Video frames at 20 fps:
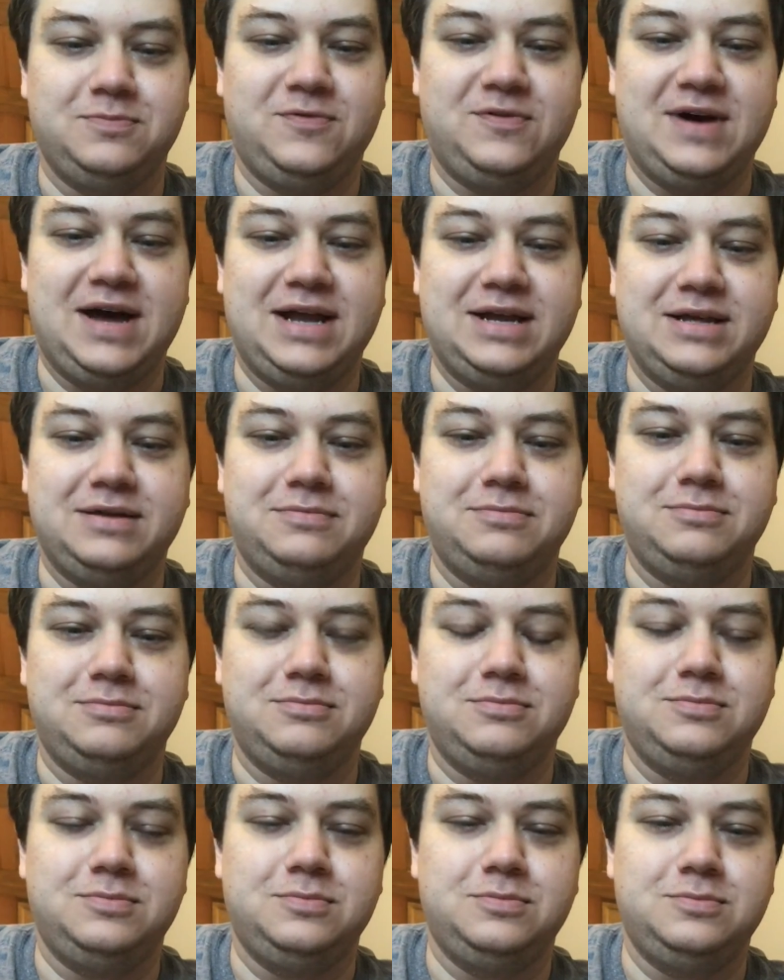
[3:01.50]
find it
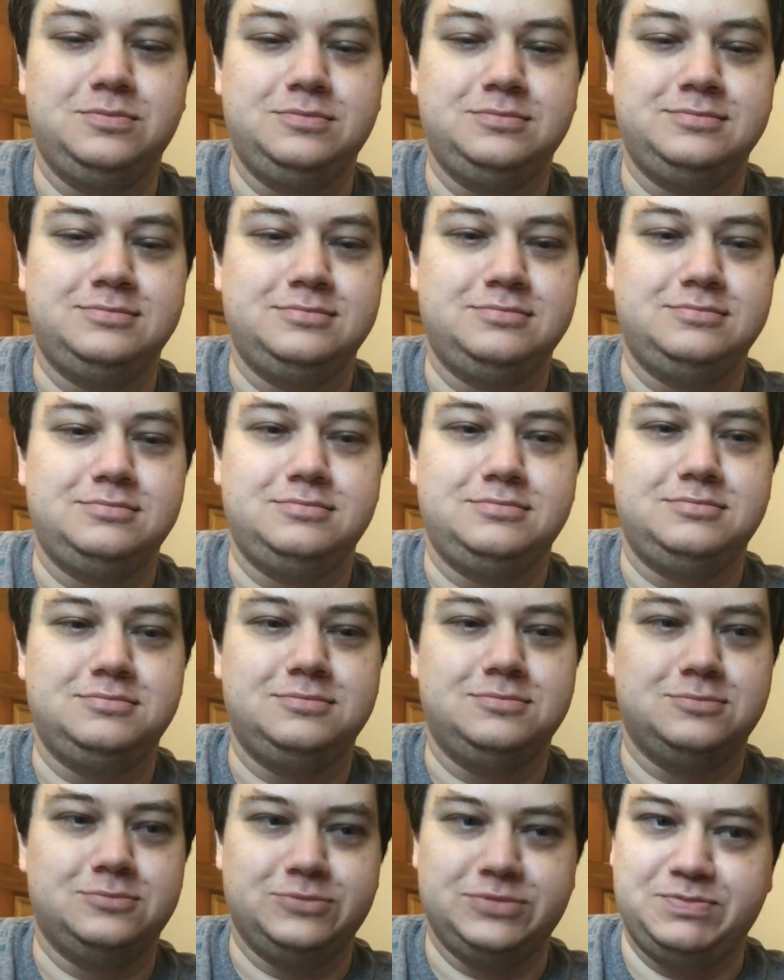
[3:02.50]

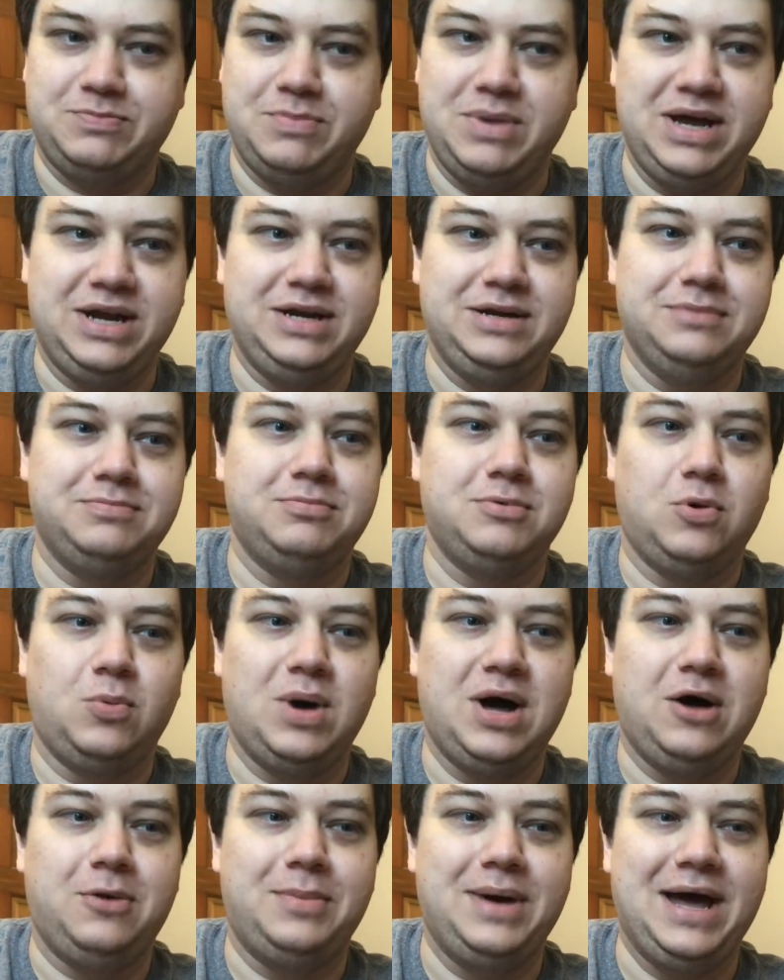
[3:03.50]
made a
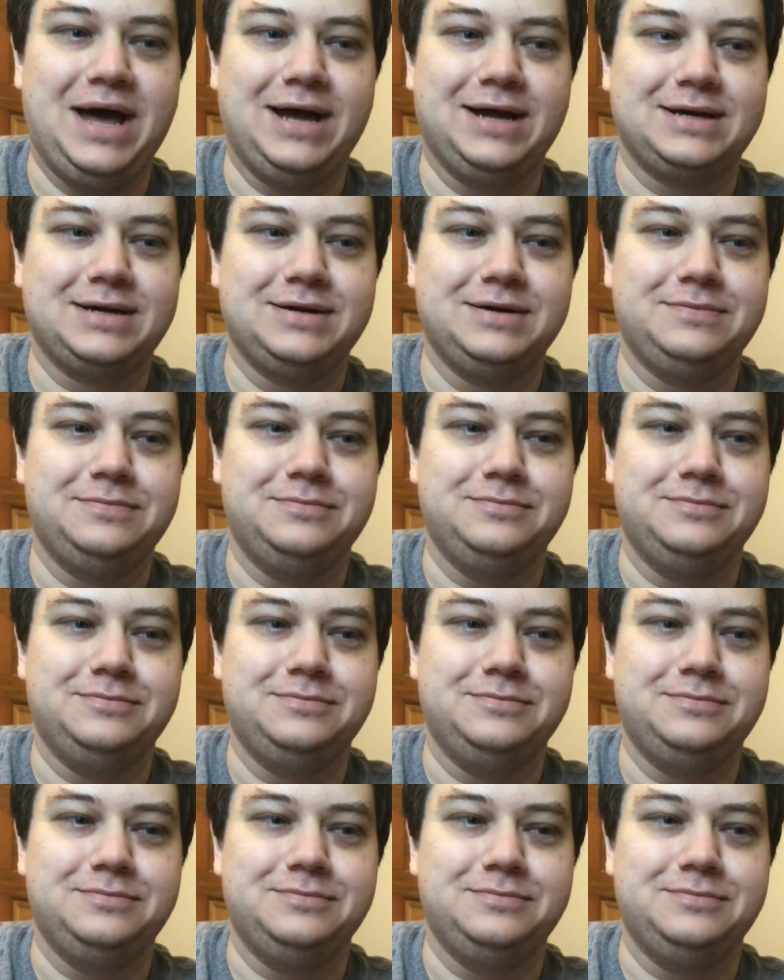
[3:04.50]
while back,